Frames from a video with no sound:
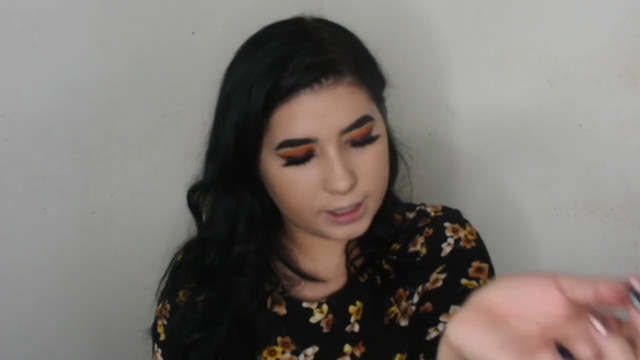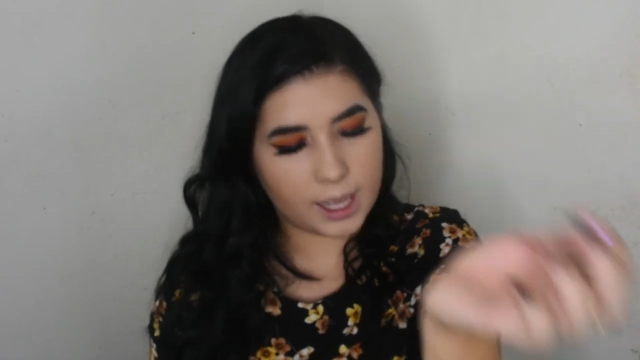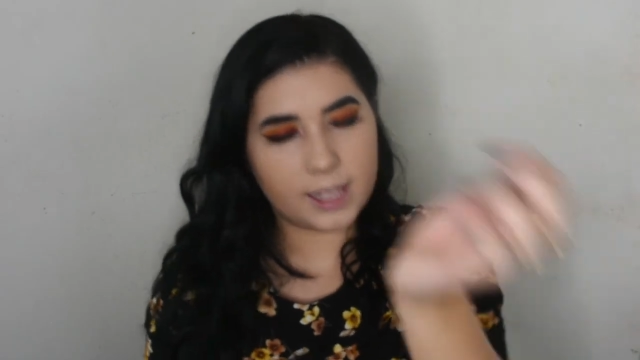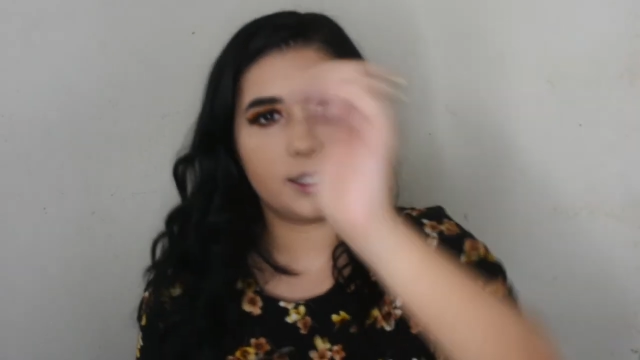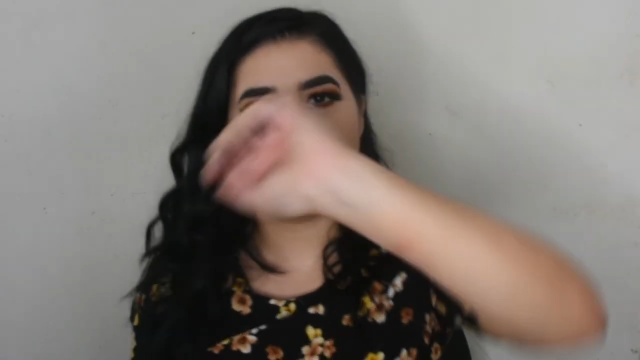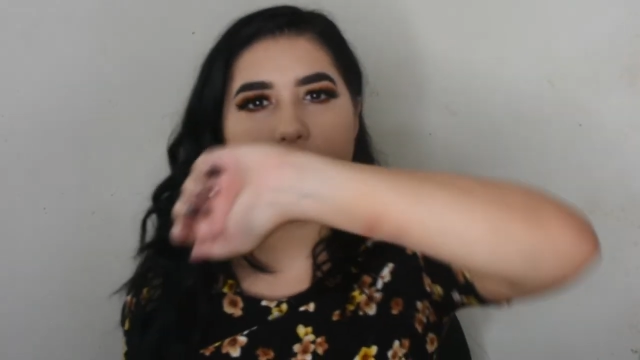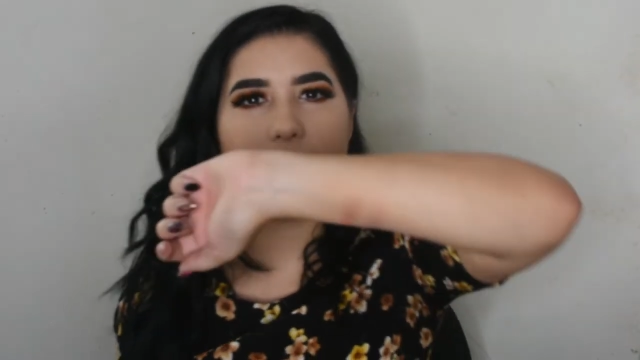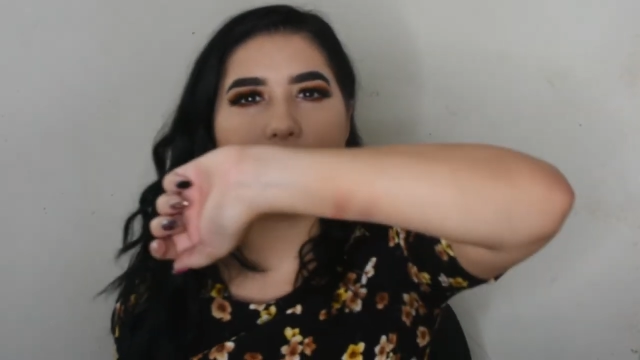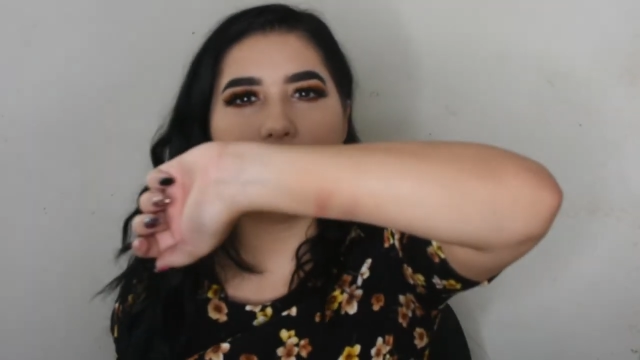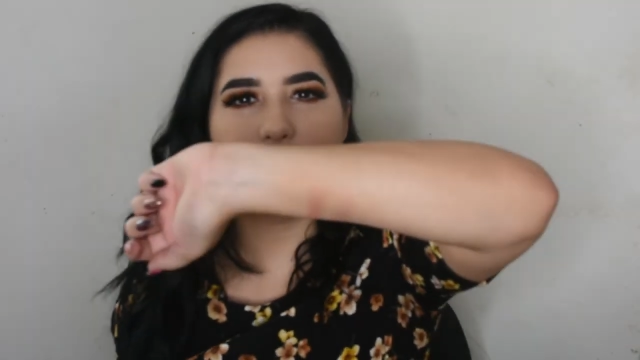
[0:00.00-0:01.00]
less of
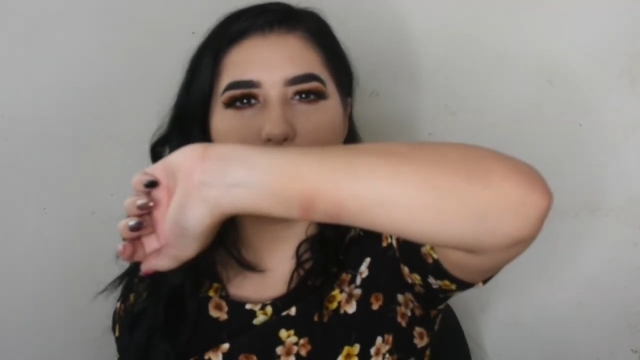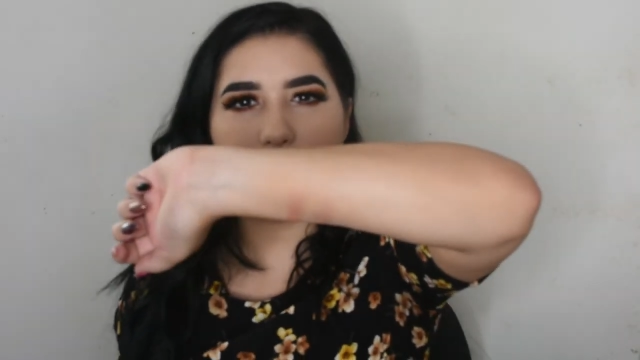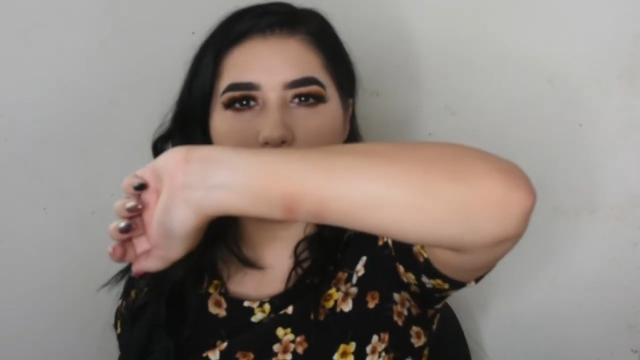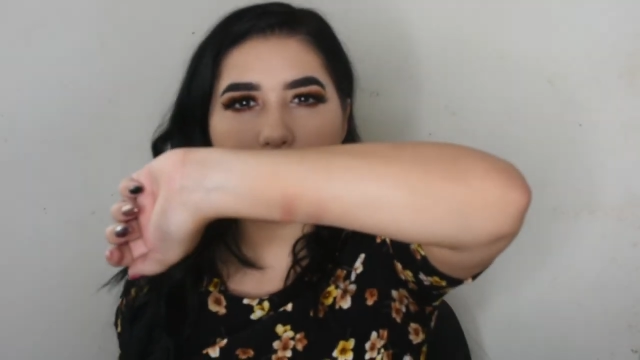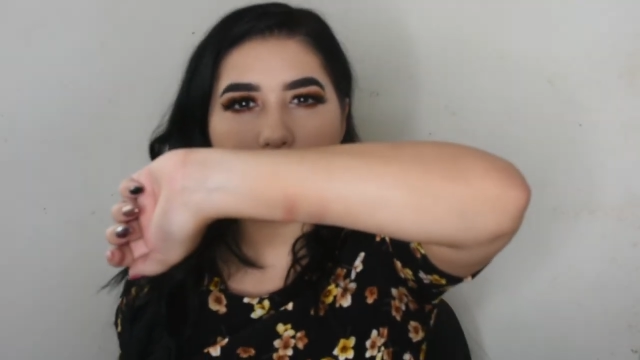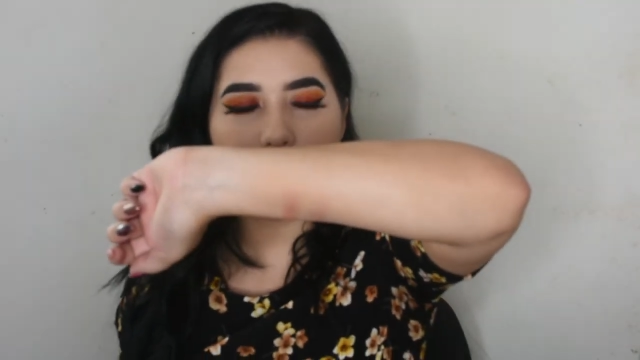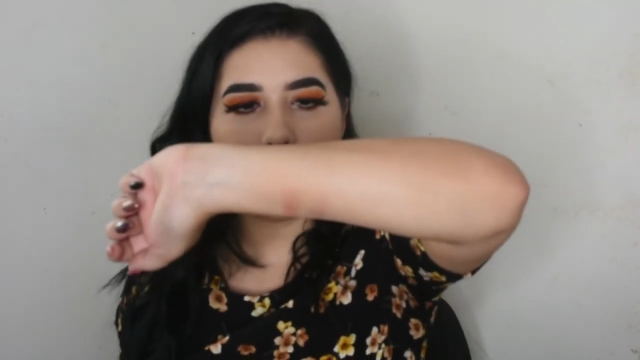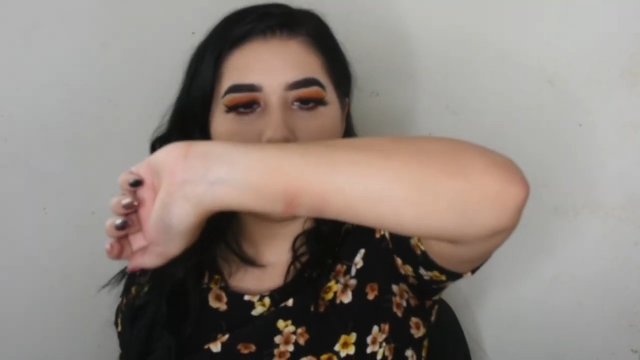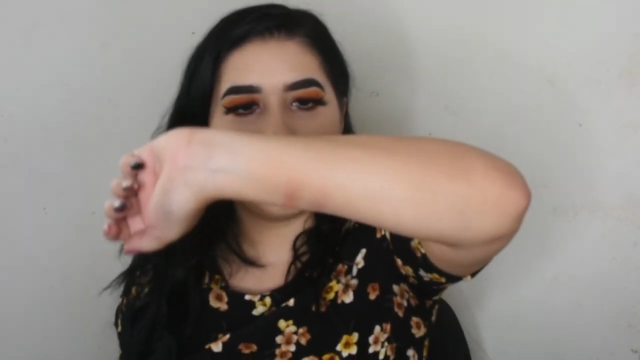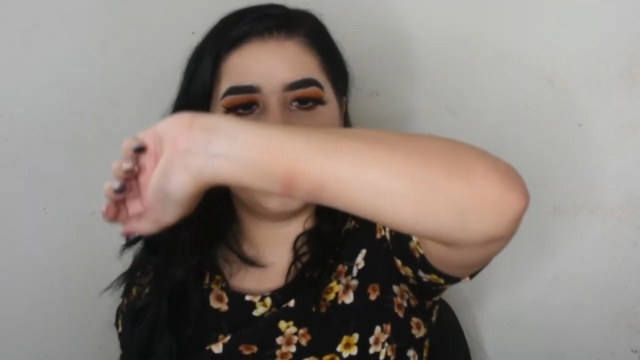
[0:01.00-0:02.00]
like a sheen.
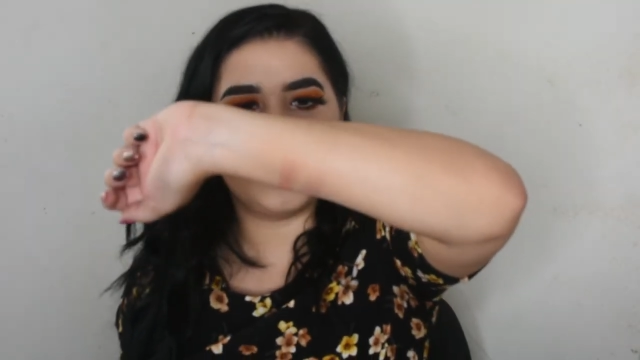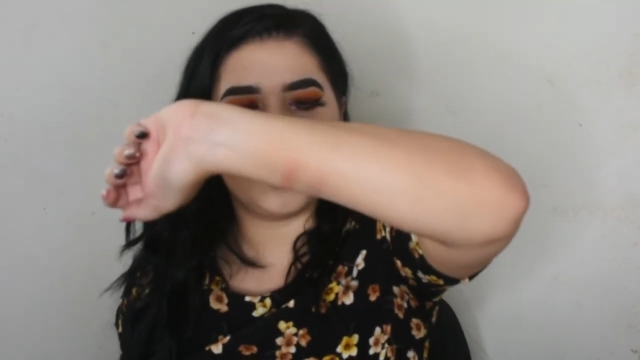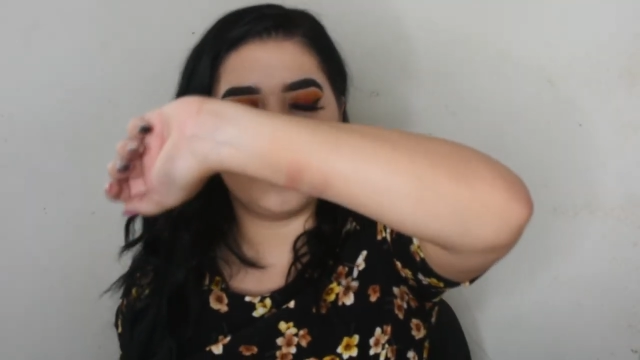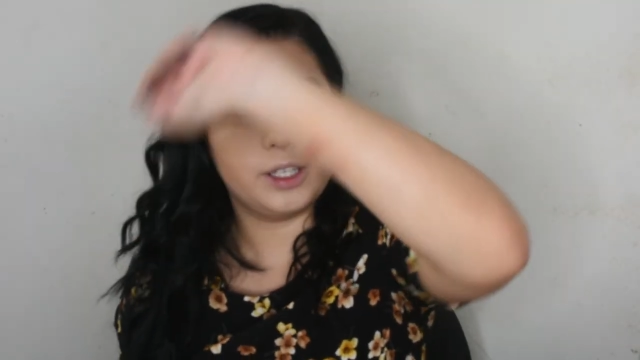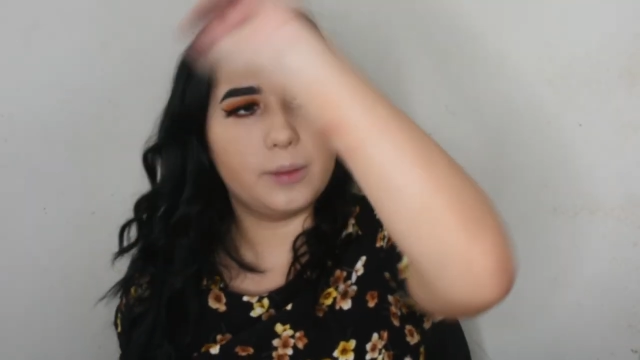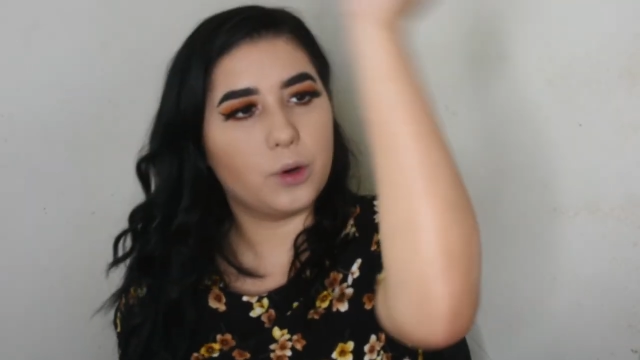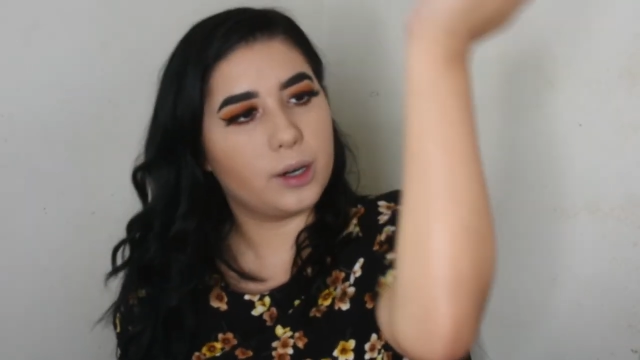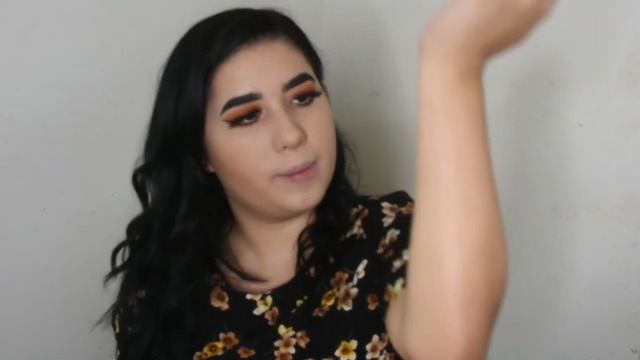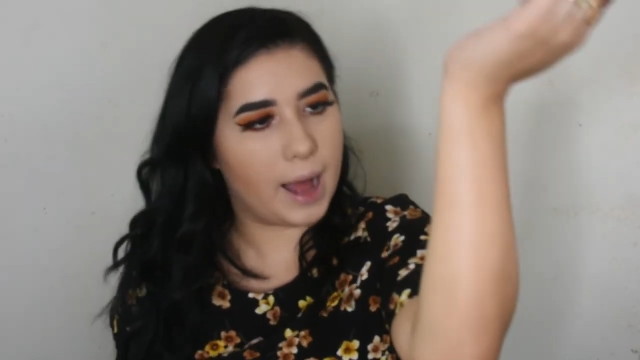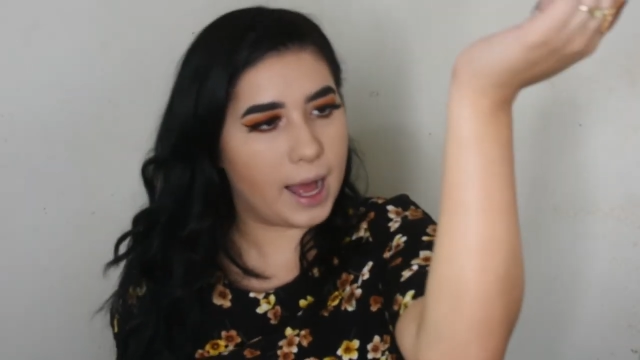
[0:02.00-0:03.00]
It's definitely
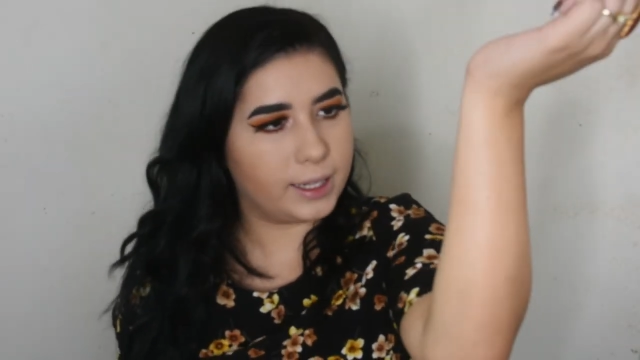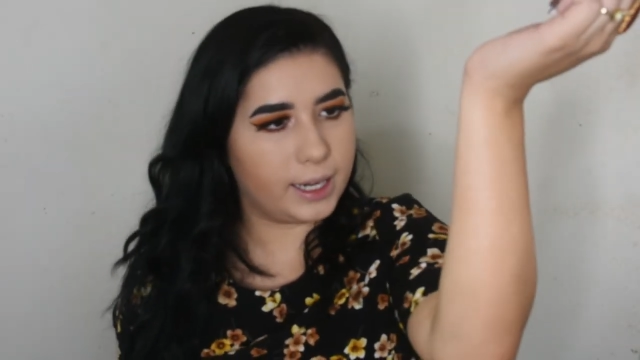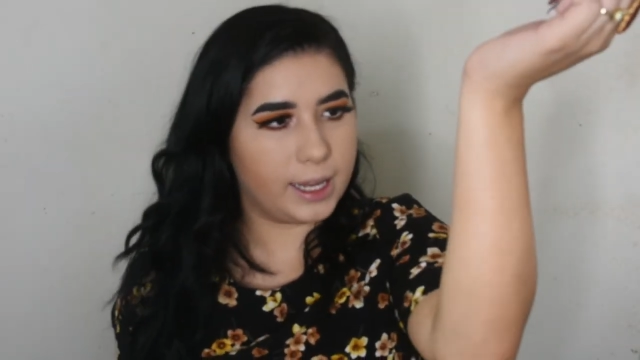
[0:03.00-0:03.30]
more matte